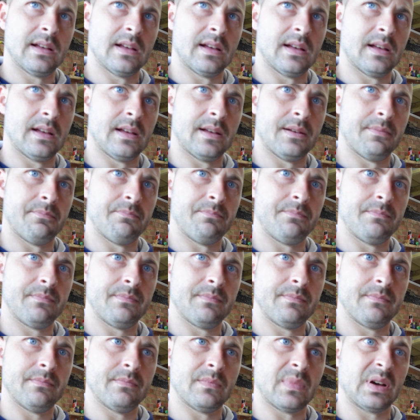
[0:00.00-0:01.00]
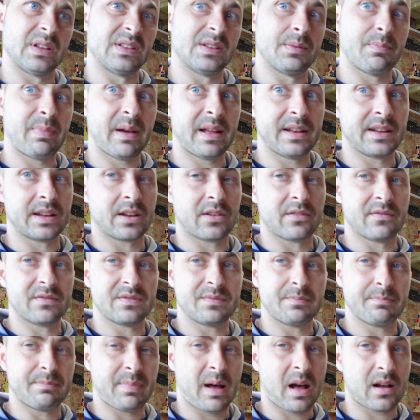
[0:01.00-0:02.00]
but depending on
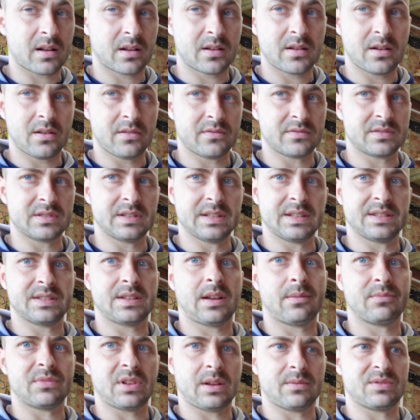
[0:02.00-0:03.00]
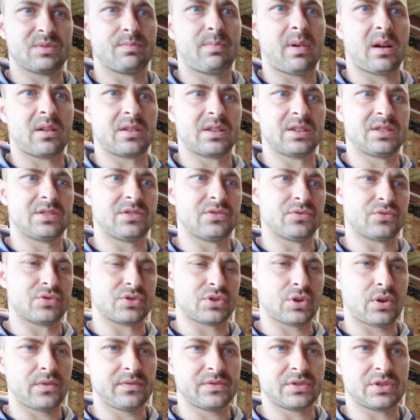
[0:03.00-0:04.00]
pug, obviously sometimes pug is too
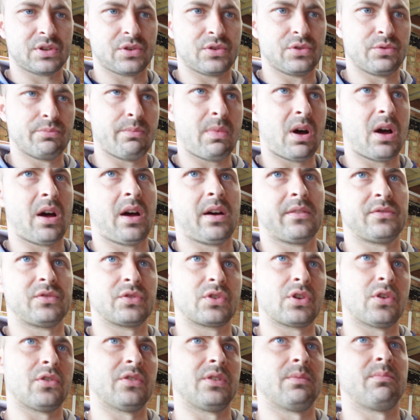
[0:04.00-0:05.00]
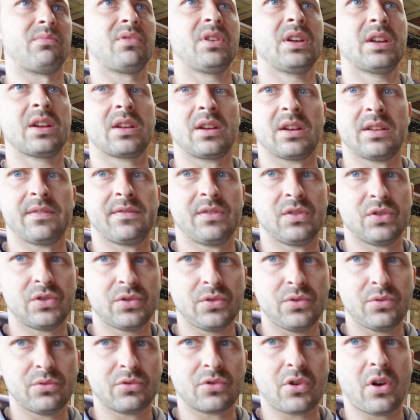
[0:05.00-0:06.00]
soft, so you might have to go in a brick, and if you
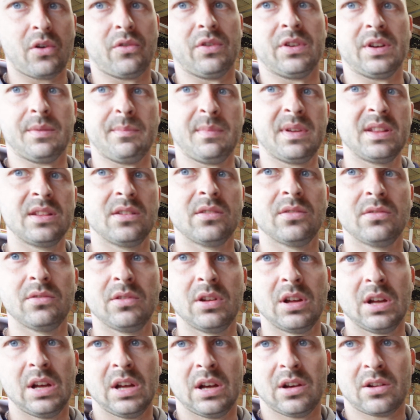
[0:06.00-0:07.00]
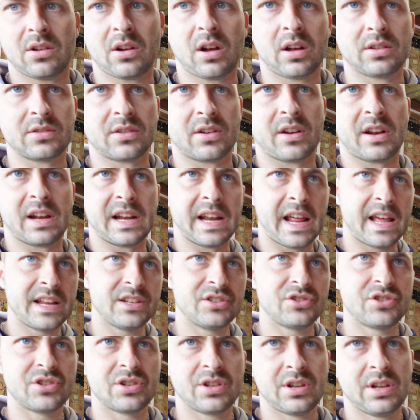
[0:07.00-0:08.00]
do, go in the middle rather than
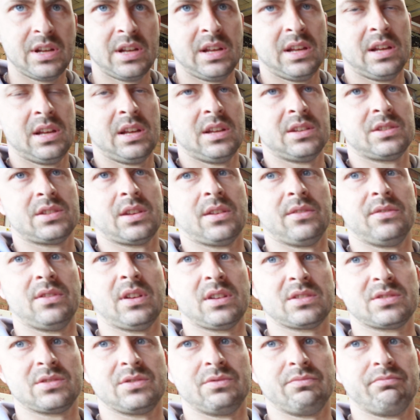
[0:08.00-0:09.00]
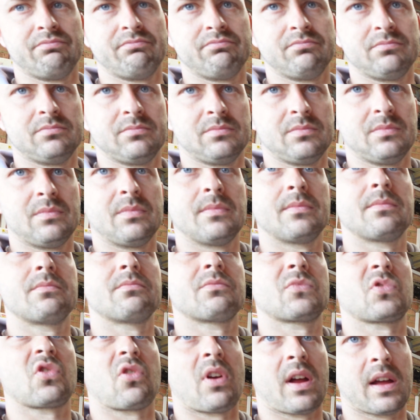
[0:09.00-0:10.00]
edge, so it doesn't
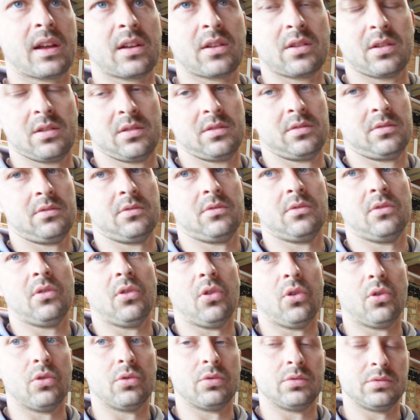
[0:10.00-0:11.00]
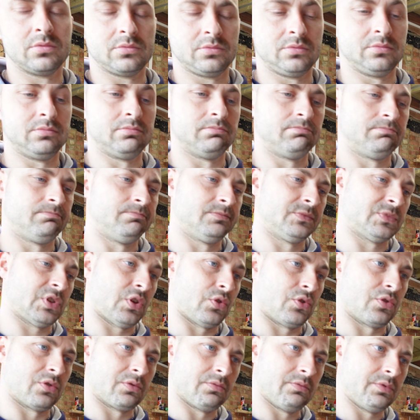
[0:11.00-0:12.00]
crack, or so
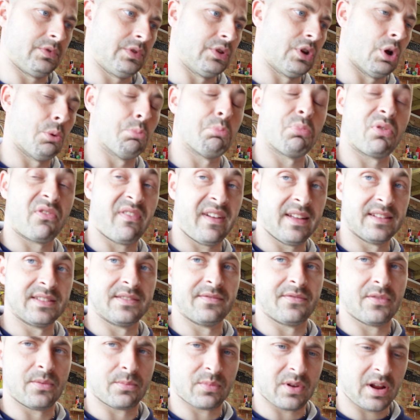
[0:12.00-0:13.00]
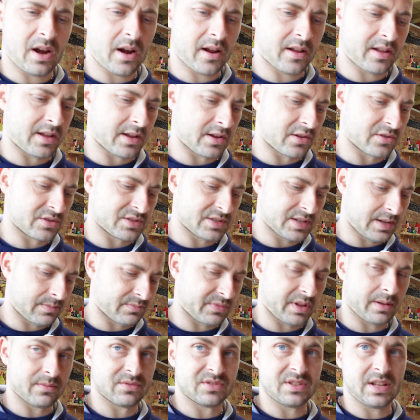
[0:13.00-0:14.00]
you know, prevent it from cracking, because
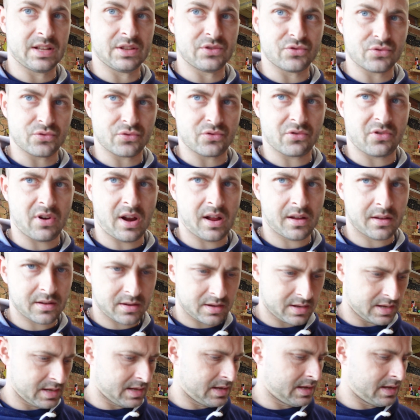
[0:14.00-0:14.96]
sometimes they do crack